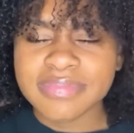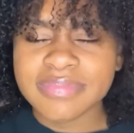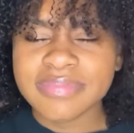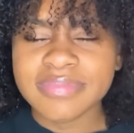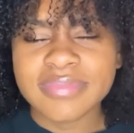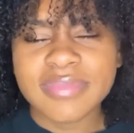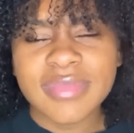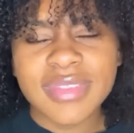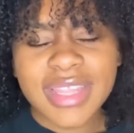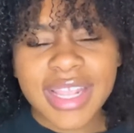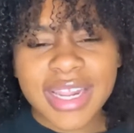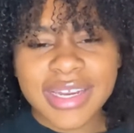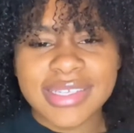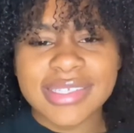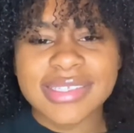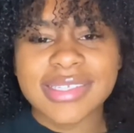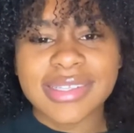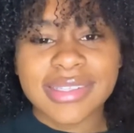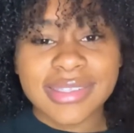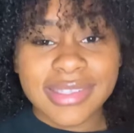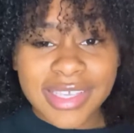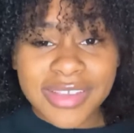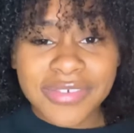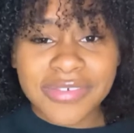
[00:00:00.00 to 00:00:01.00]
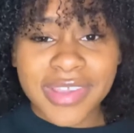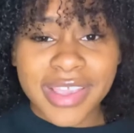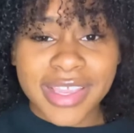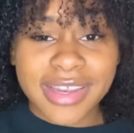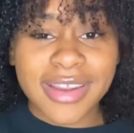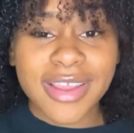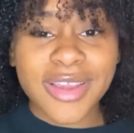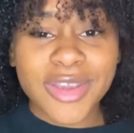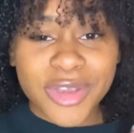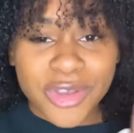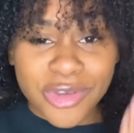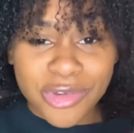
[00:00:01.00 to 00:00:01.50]
That is the leave-in
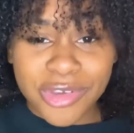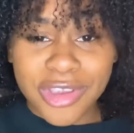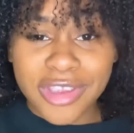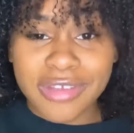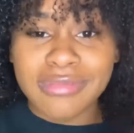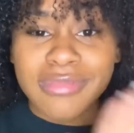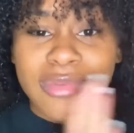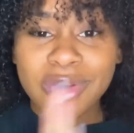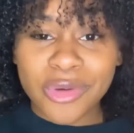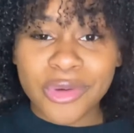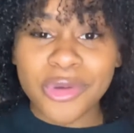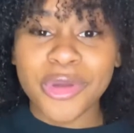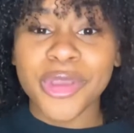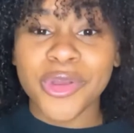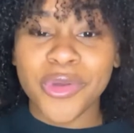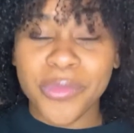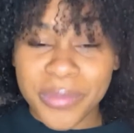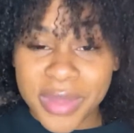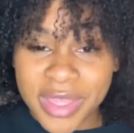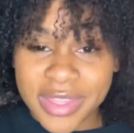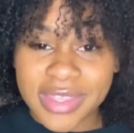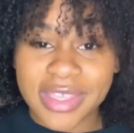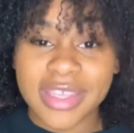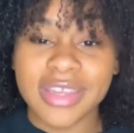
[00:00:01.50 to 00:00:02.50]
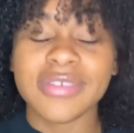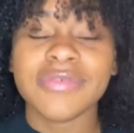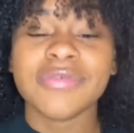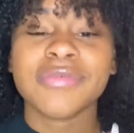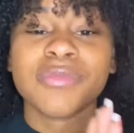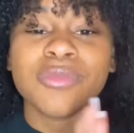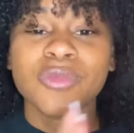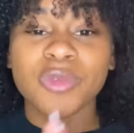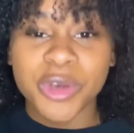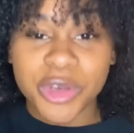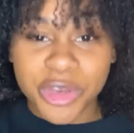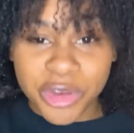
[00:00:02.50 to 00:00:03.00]
cream oil method
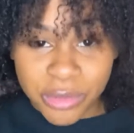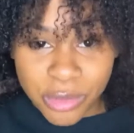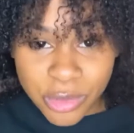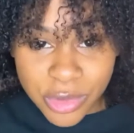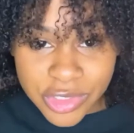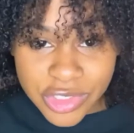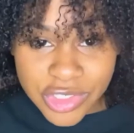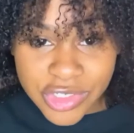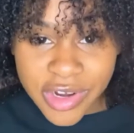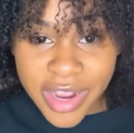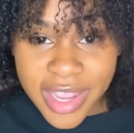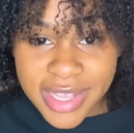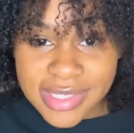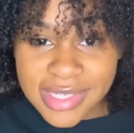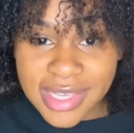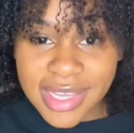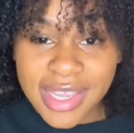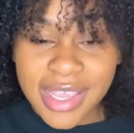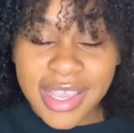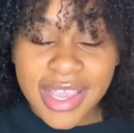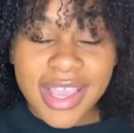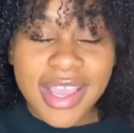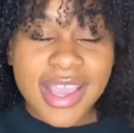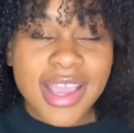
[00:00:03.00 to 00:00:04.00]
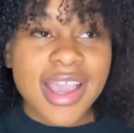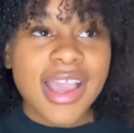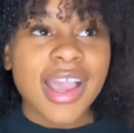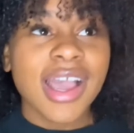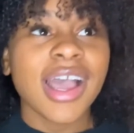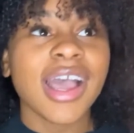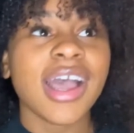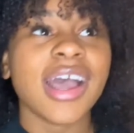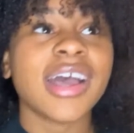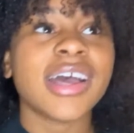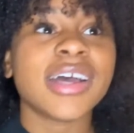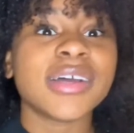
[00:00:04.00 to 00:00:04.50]
when you're moisturizing.
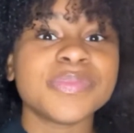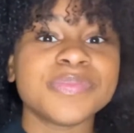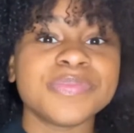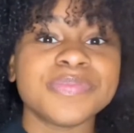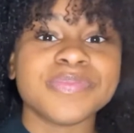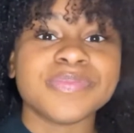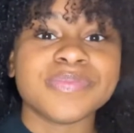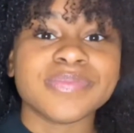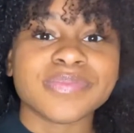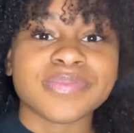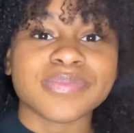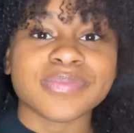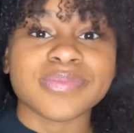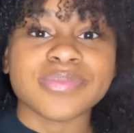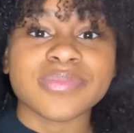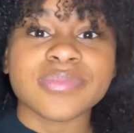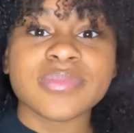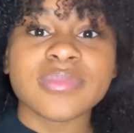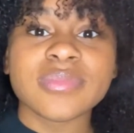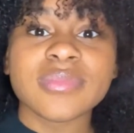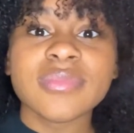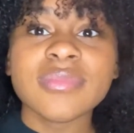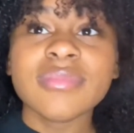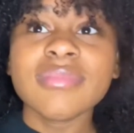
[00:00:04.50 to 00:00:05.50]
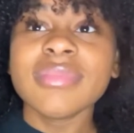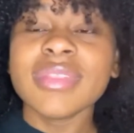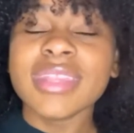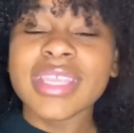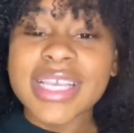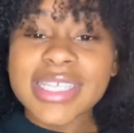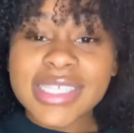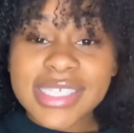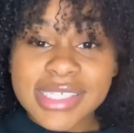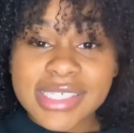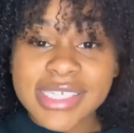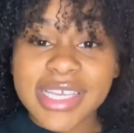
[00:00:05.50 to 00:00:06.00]
As I
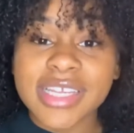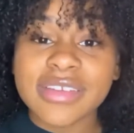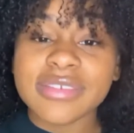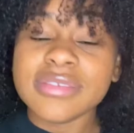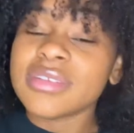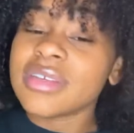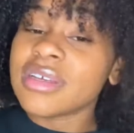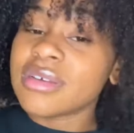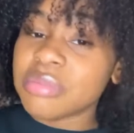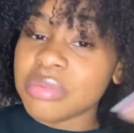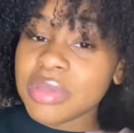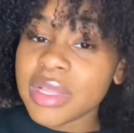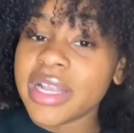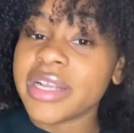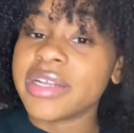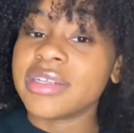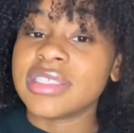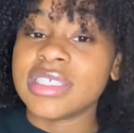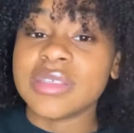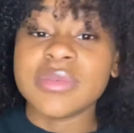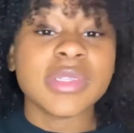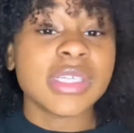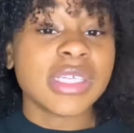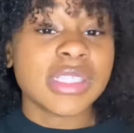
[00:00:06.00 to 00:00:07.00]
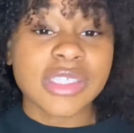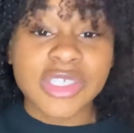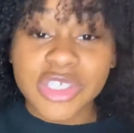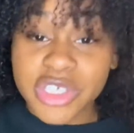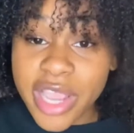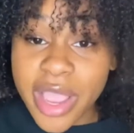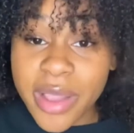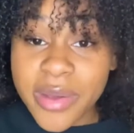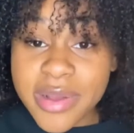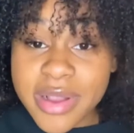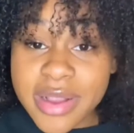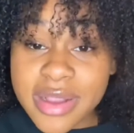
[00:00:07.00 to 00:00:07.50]
said, apply your leave-in in the shower,
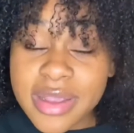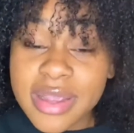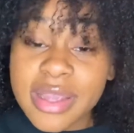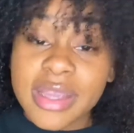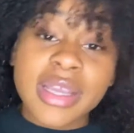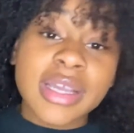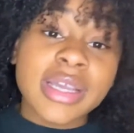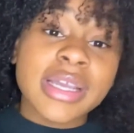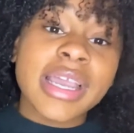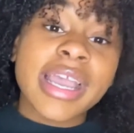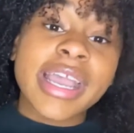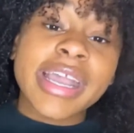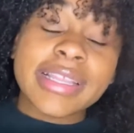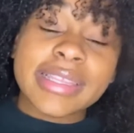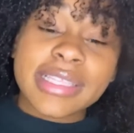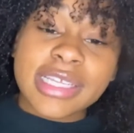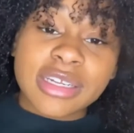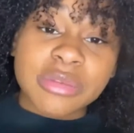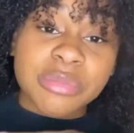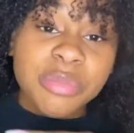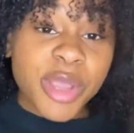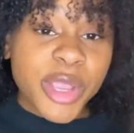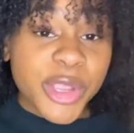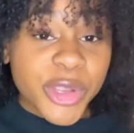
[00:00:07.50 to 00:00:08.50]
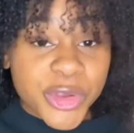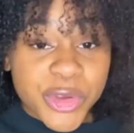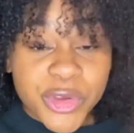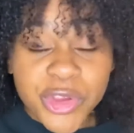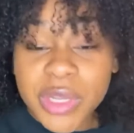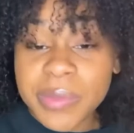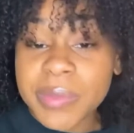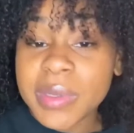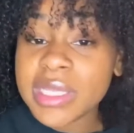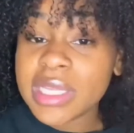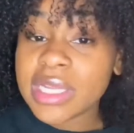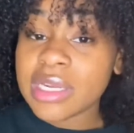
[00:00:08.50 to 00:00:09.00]
and then apply your cream,
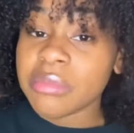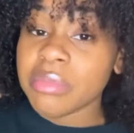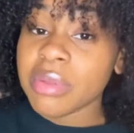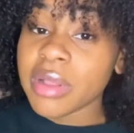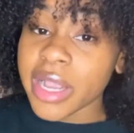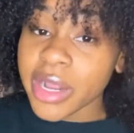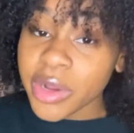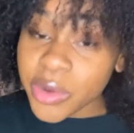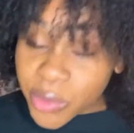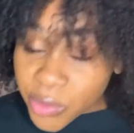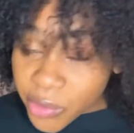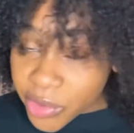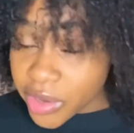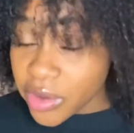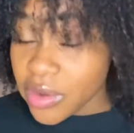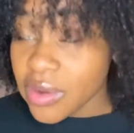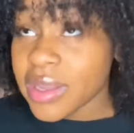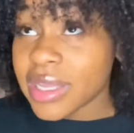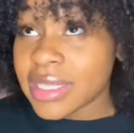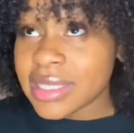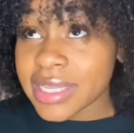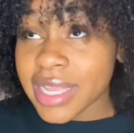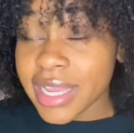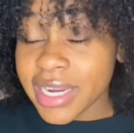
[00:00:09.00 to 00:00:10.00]
and then apply your oil. And that is